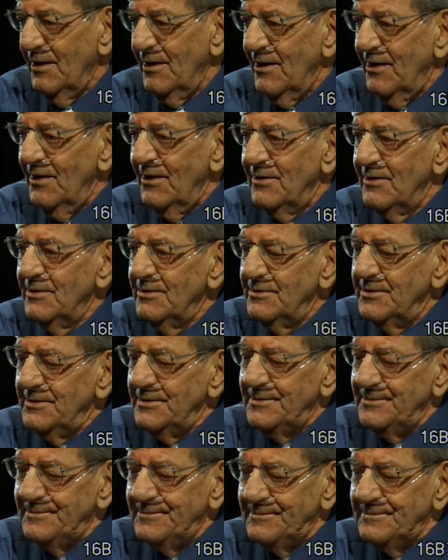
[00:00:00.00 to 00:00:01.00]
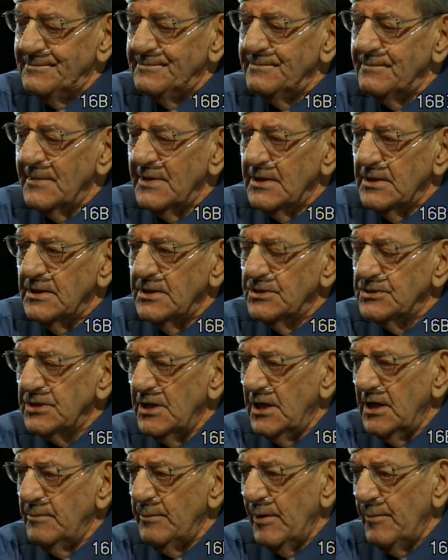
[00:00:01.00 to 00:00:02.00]
he said, I'll be
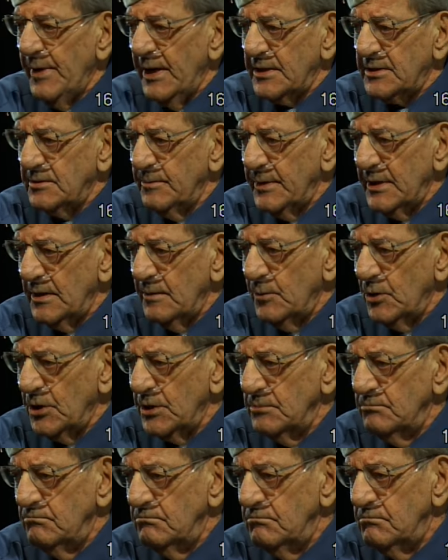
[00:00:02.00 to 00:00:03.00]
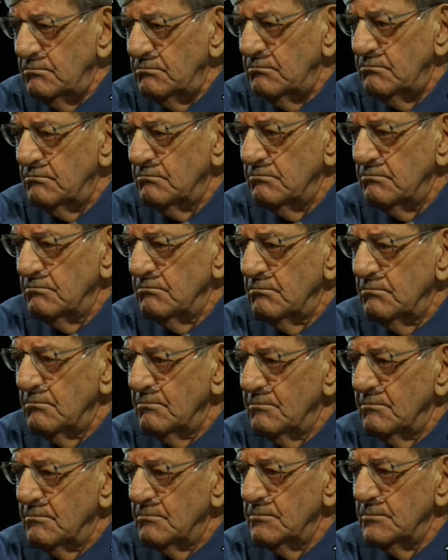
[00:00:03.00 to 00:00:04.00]
back tomorrow morning.
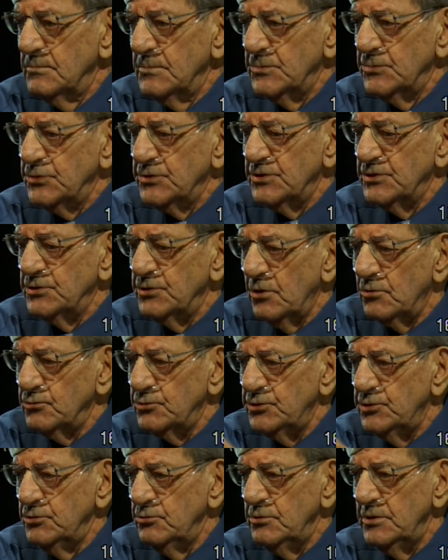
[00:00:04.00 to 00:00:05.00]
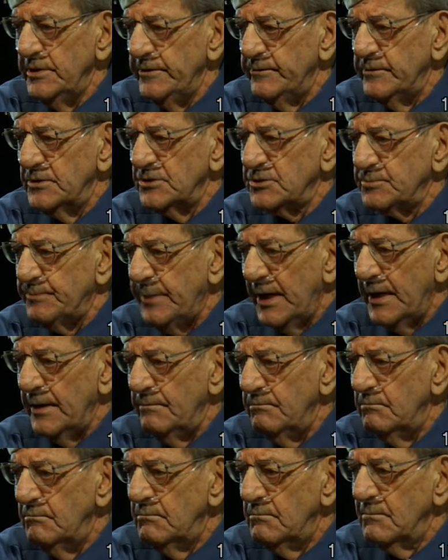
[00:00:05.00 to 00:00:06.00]
said, don't you leave this spot
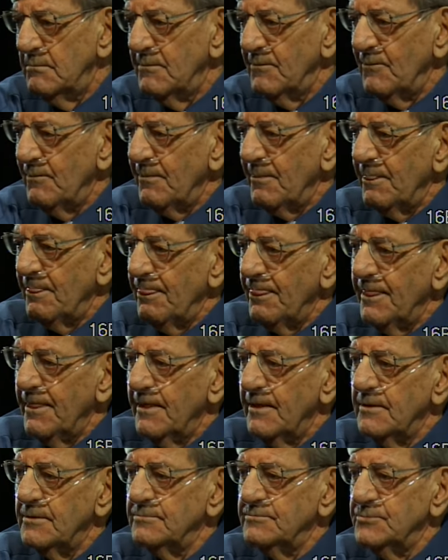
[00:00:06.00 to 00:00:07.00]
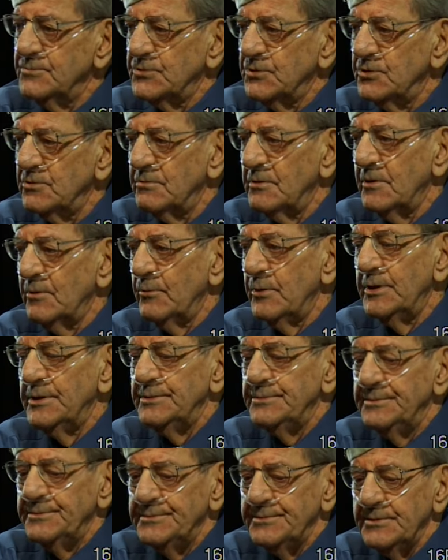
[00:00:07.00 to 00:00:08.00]
turned around and went,
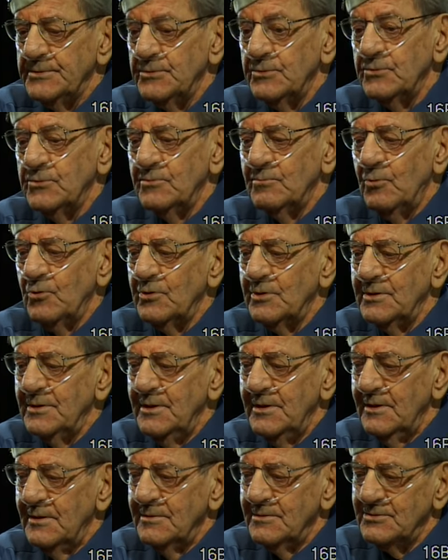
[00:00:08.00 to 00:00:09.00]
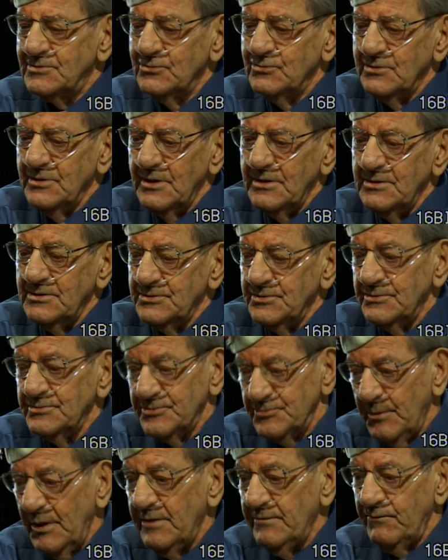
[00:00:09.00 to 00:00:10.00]
oh boy, two gunners, it was my
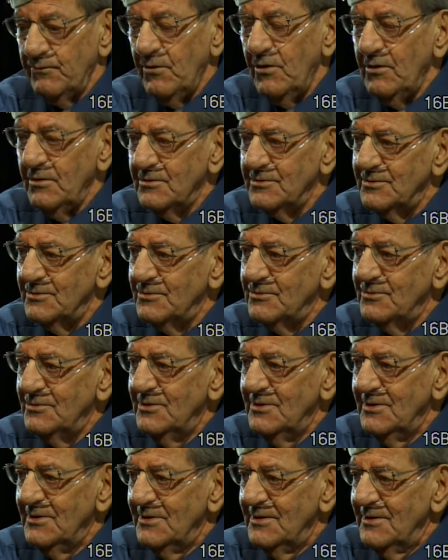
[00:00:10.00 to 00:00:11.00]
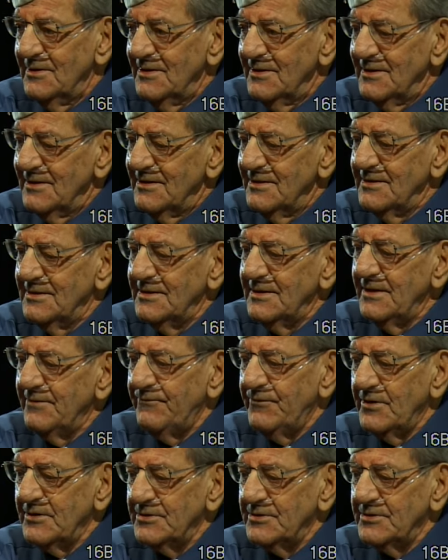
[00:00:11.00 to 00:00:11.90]
fault, you know. And they felt sorry. And